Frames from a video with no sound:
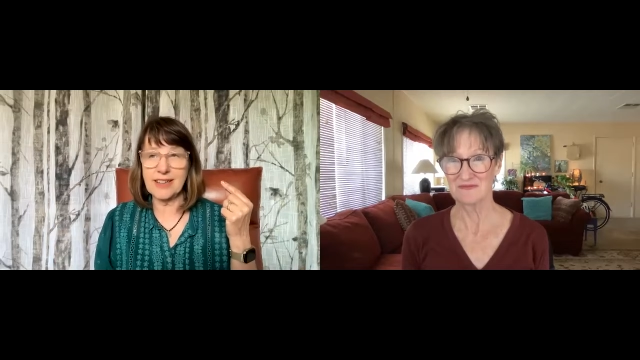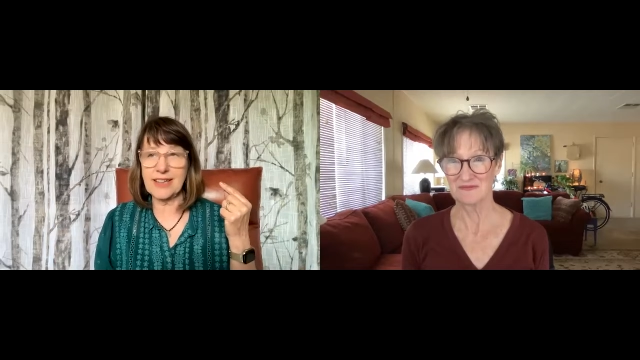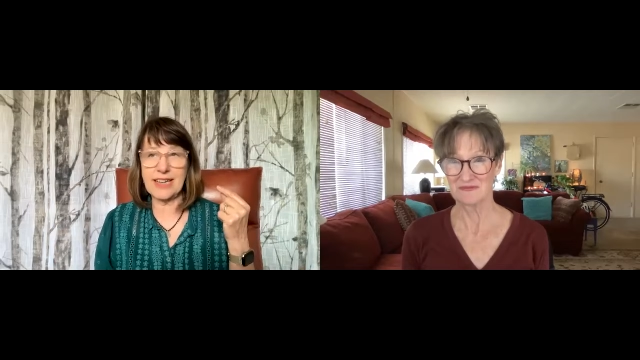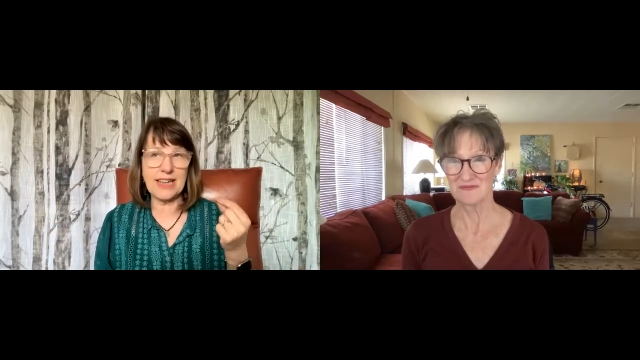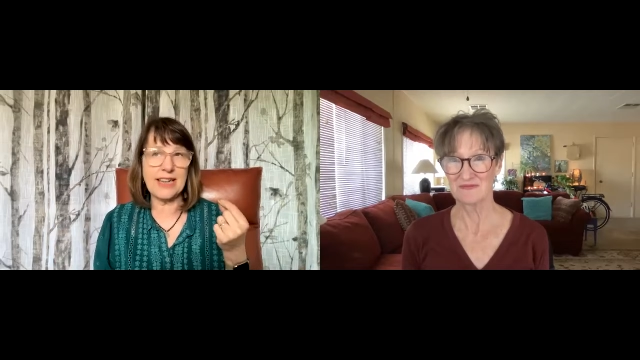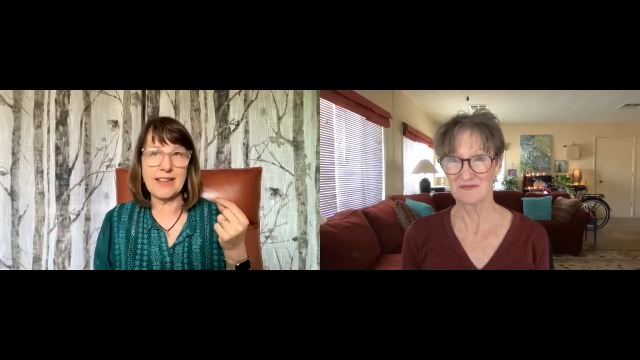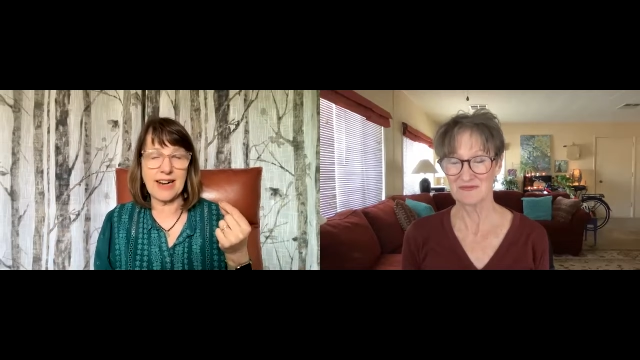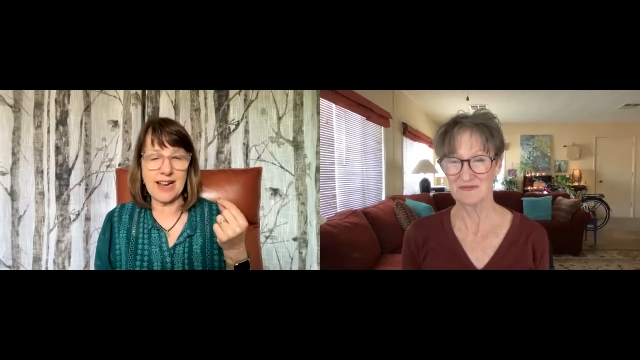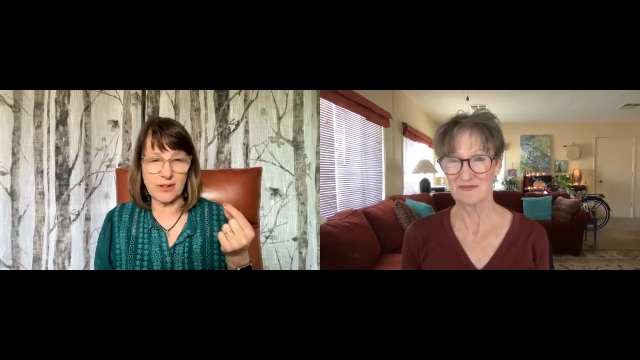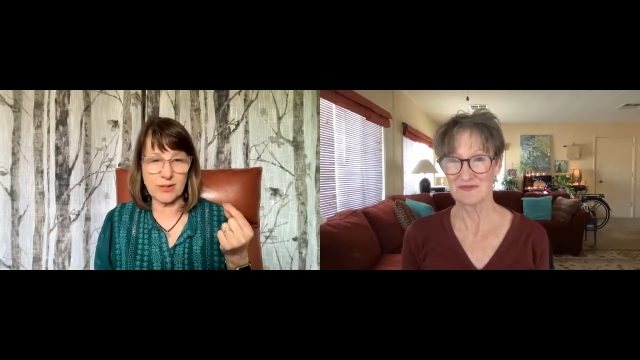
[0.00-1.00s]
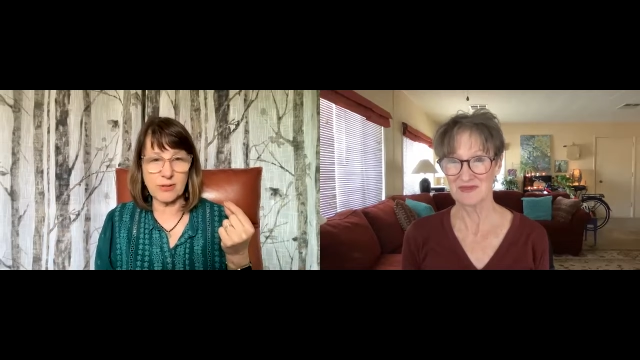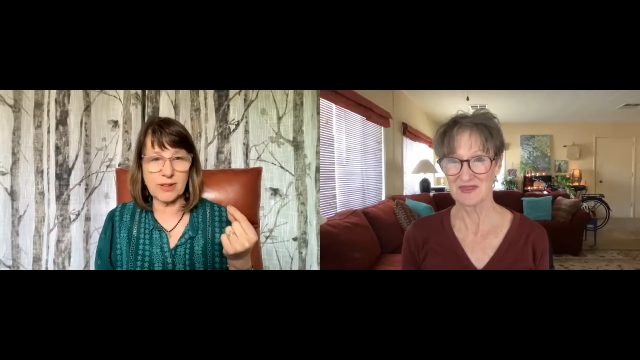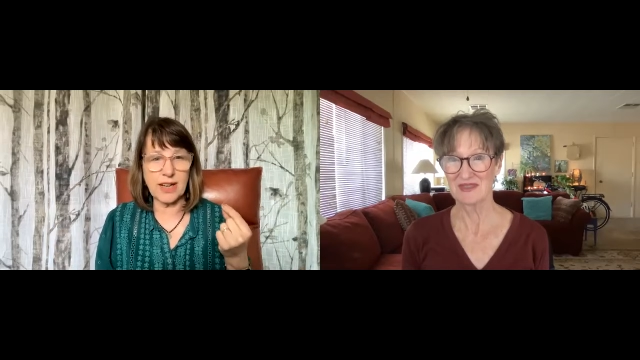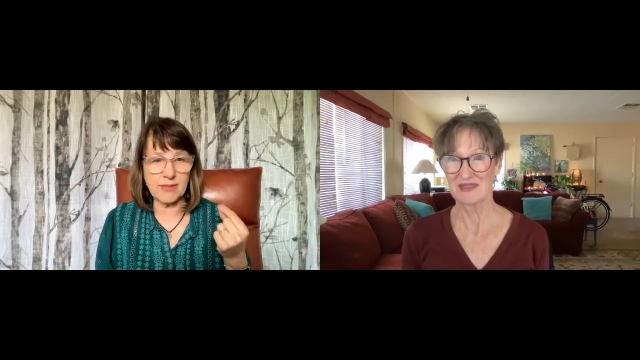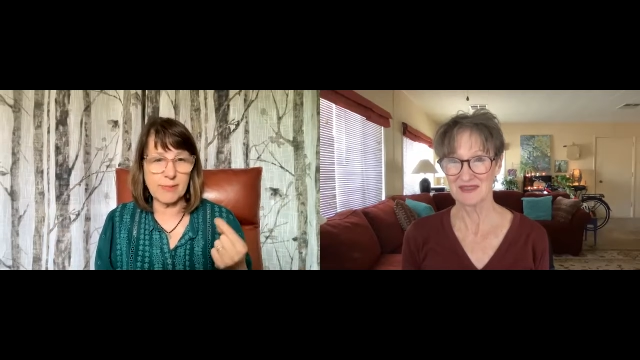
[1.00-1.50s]
Speaker 1: key that I also
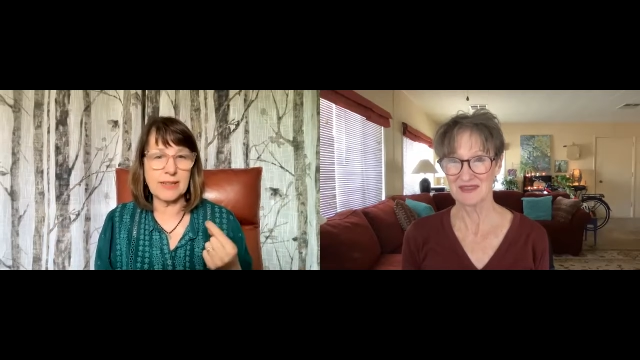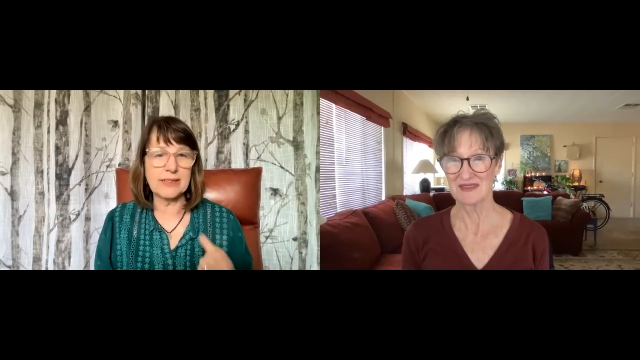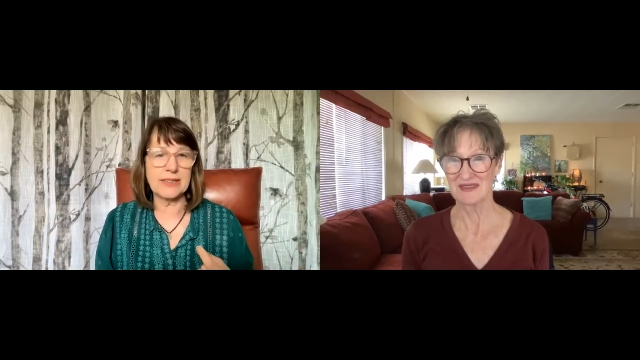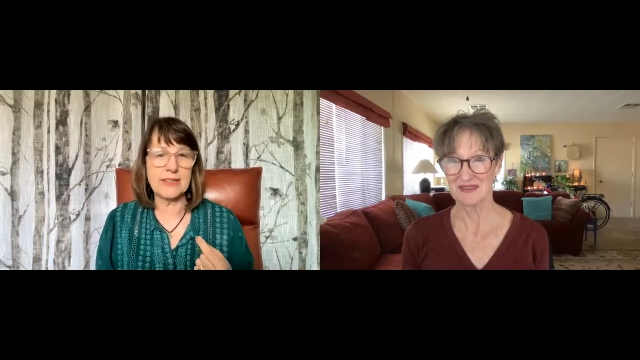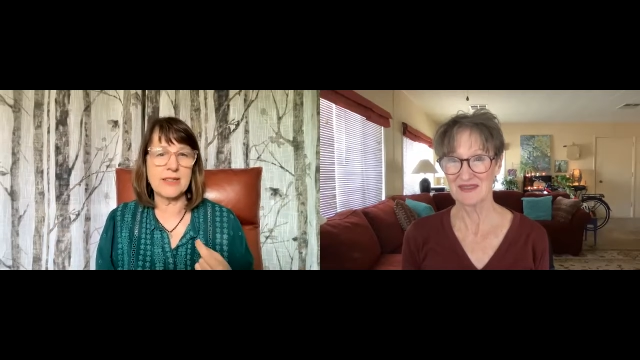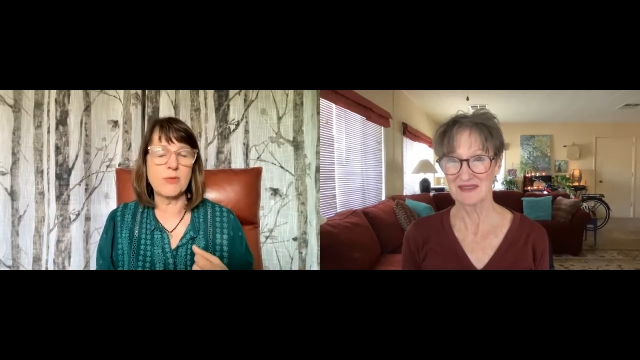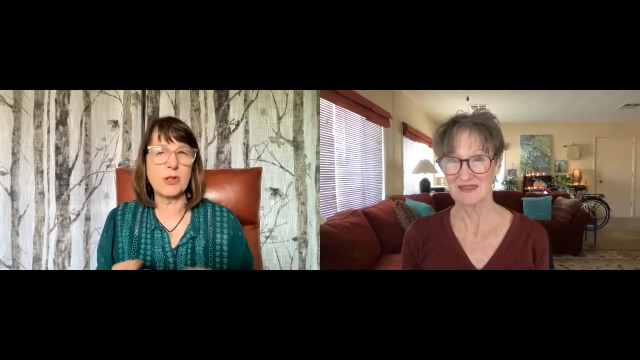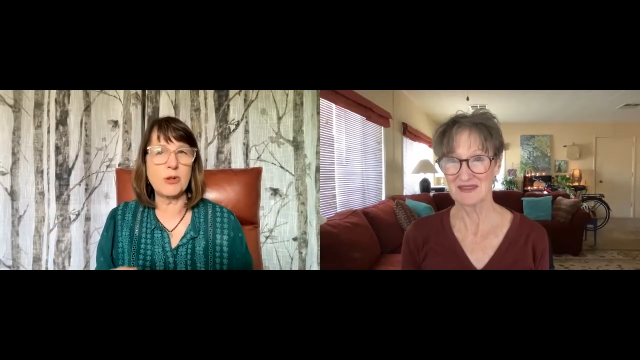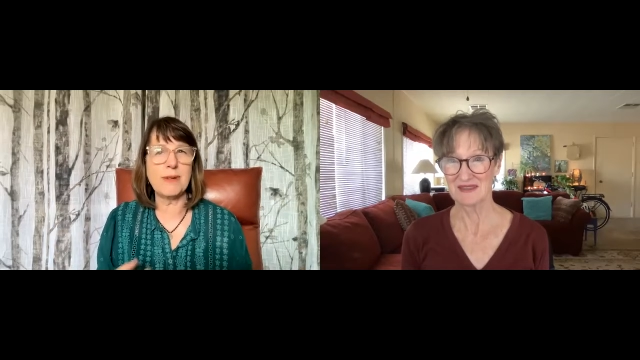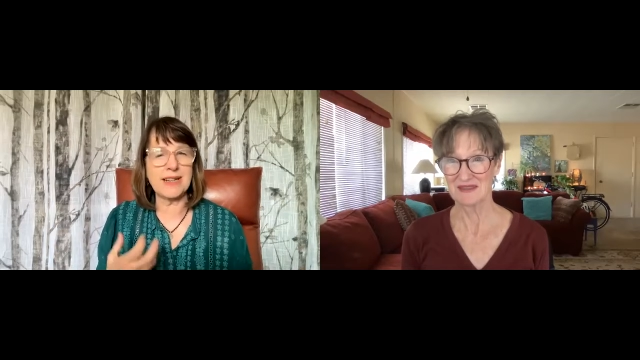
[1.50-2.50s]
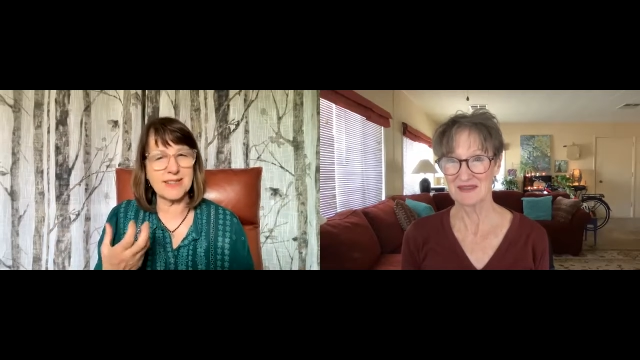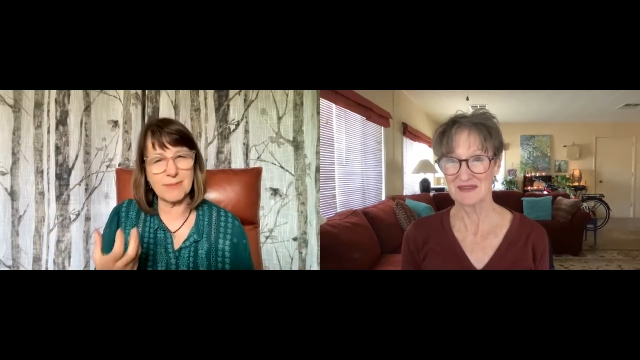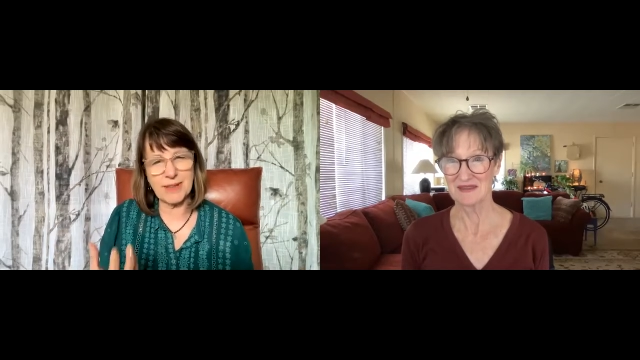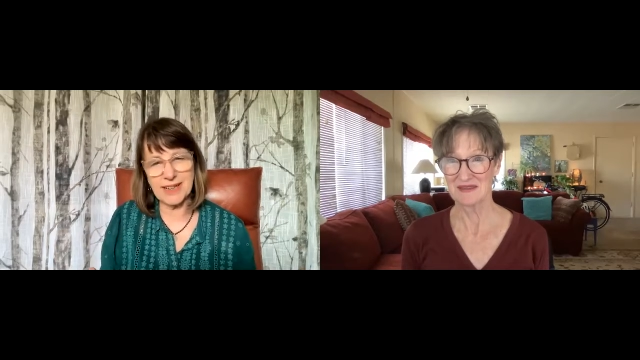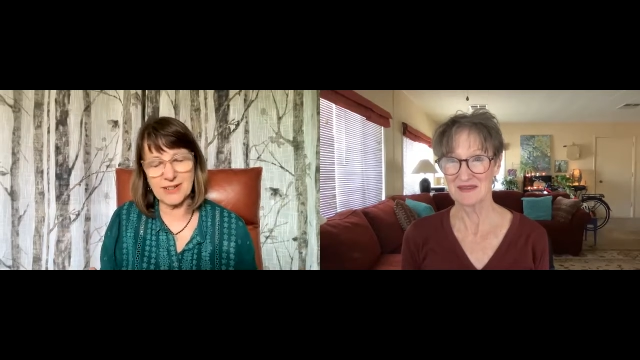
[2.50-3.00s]
love about this is when you make something